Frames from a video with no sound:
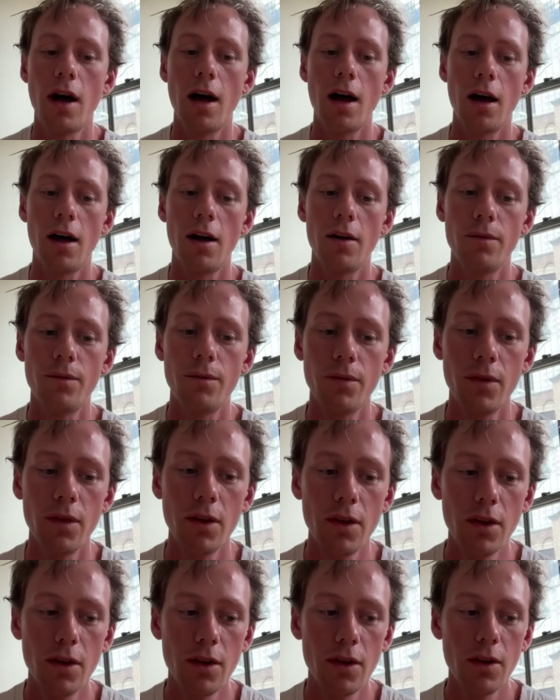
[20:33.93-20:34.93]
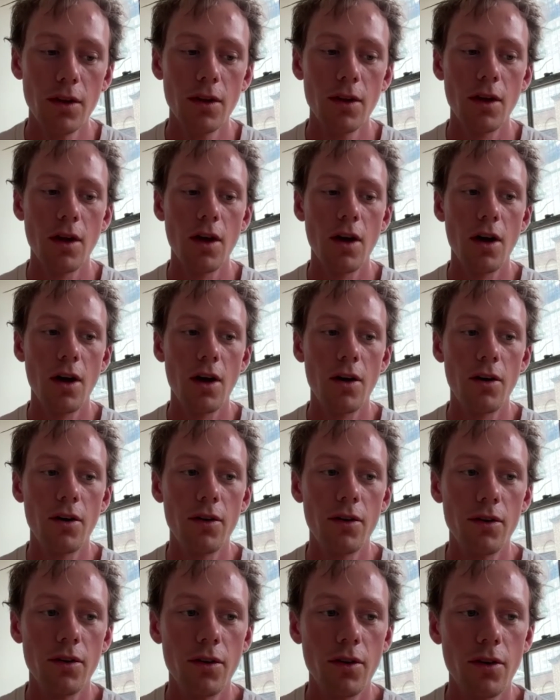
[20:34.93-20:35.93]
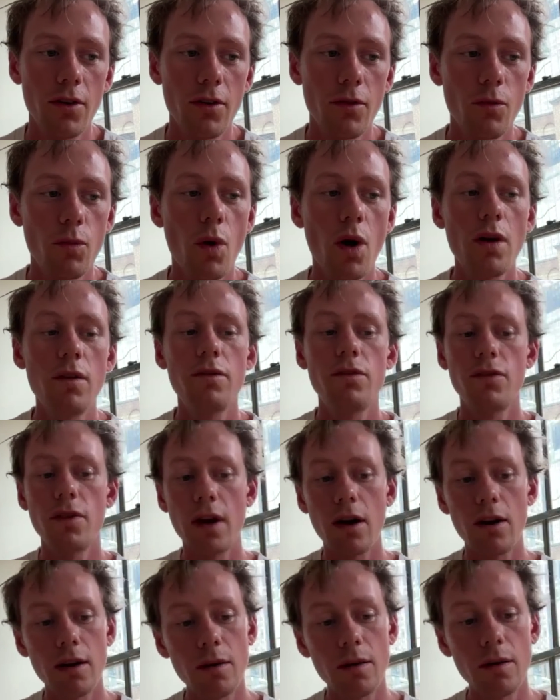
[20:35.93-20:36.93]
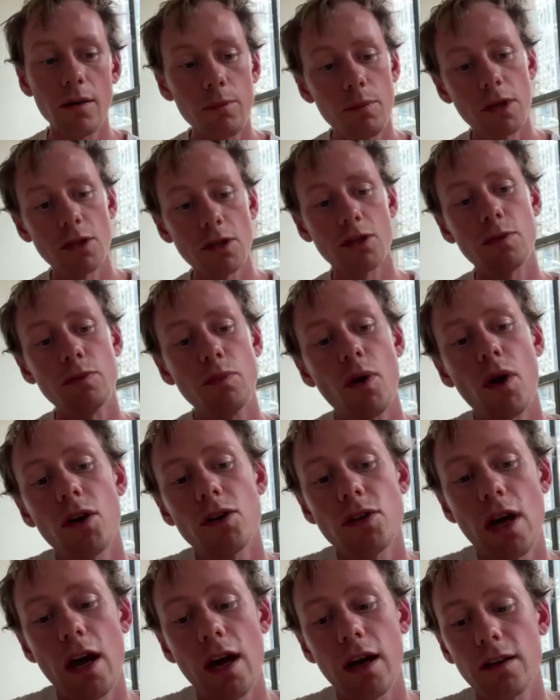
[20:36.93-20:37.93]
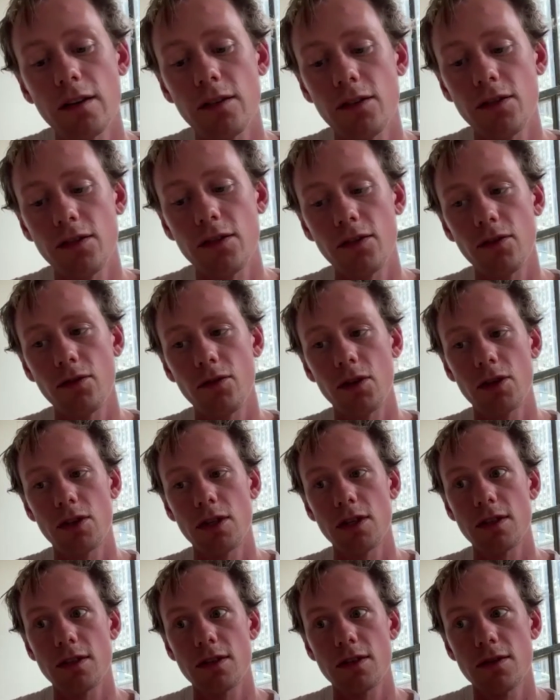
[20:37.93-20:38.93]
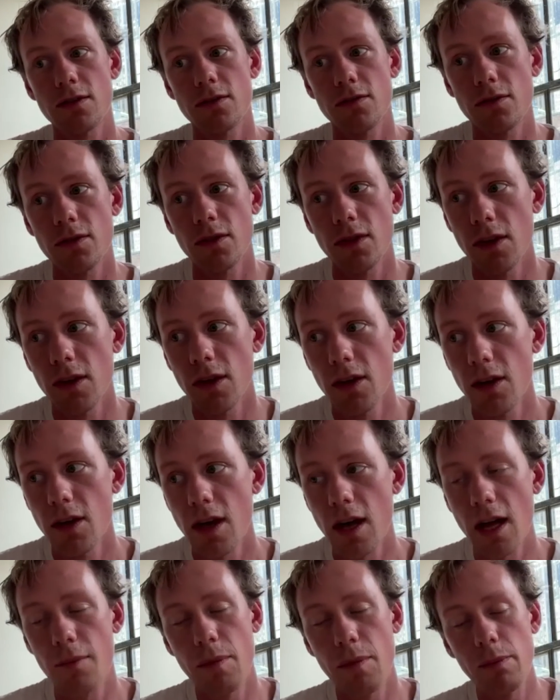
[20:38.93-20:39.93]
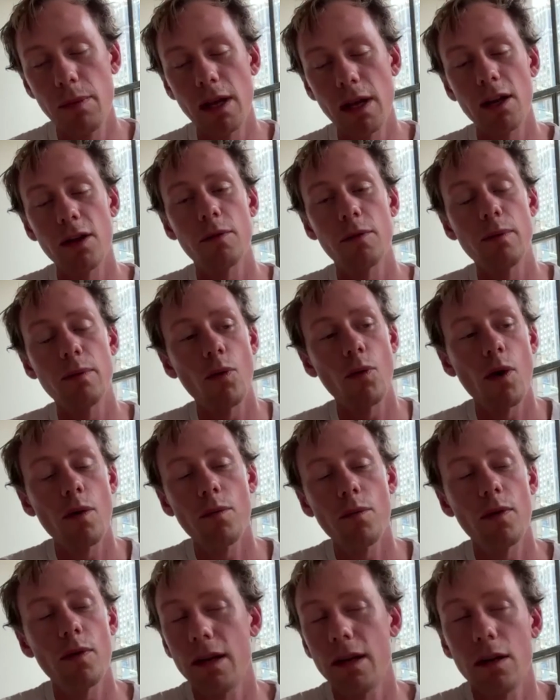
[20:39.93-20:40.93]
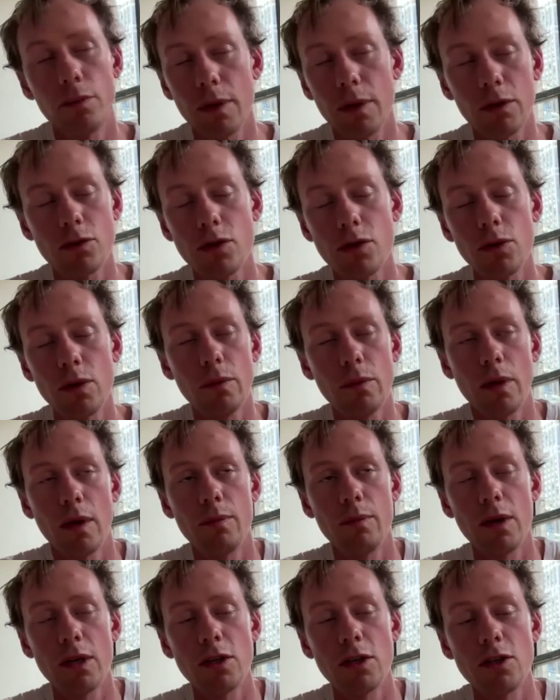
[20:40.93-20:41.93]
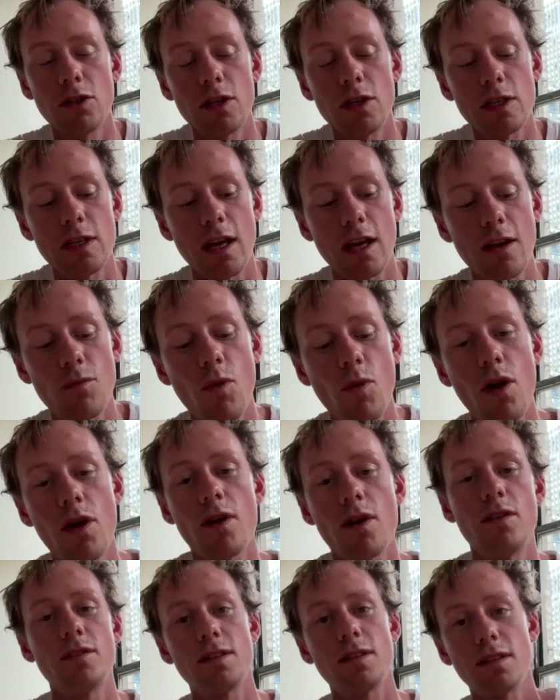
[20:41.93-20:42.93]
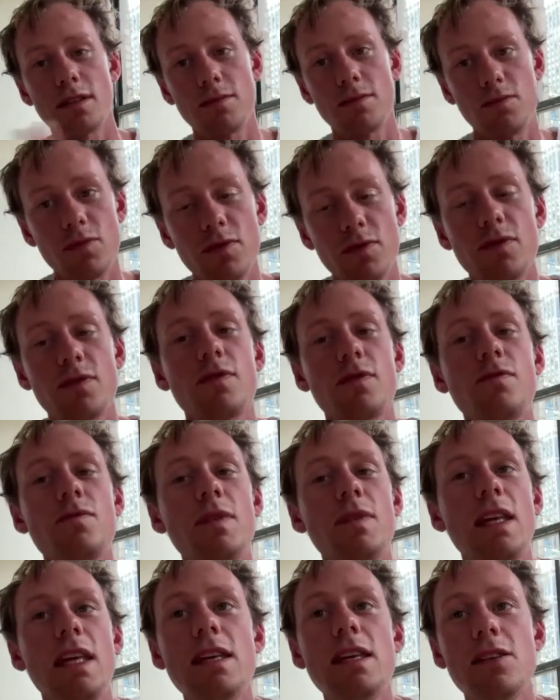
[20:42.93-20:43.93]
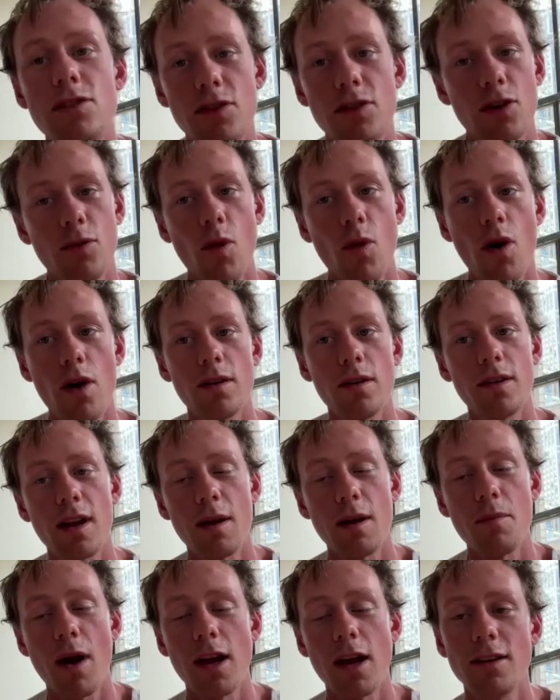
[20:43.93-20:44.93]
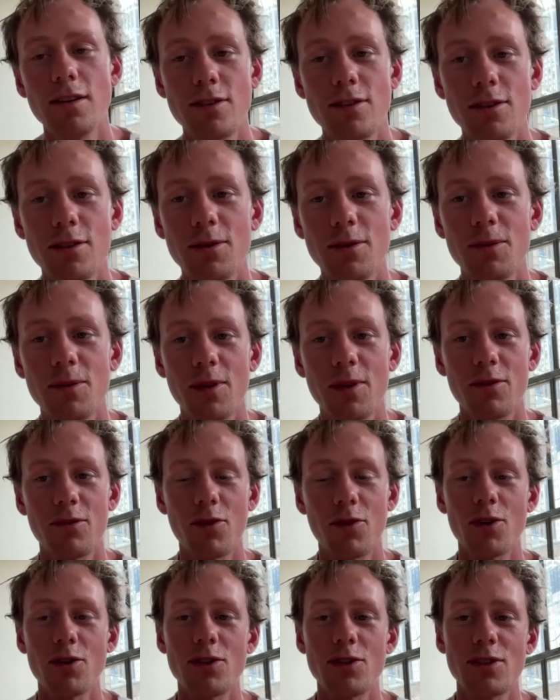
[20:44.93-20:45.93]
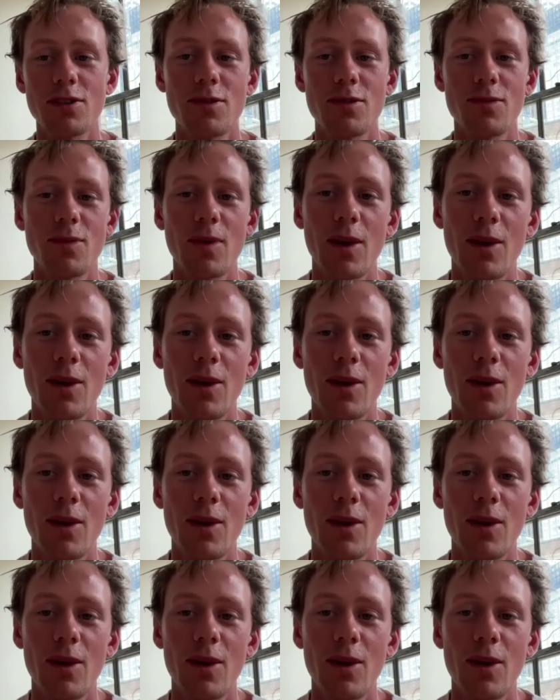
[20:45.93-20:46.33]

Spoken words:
Uh, one very ambitious project, which is maybe a little bit too ambitious, and one easier one that I might do first.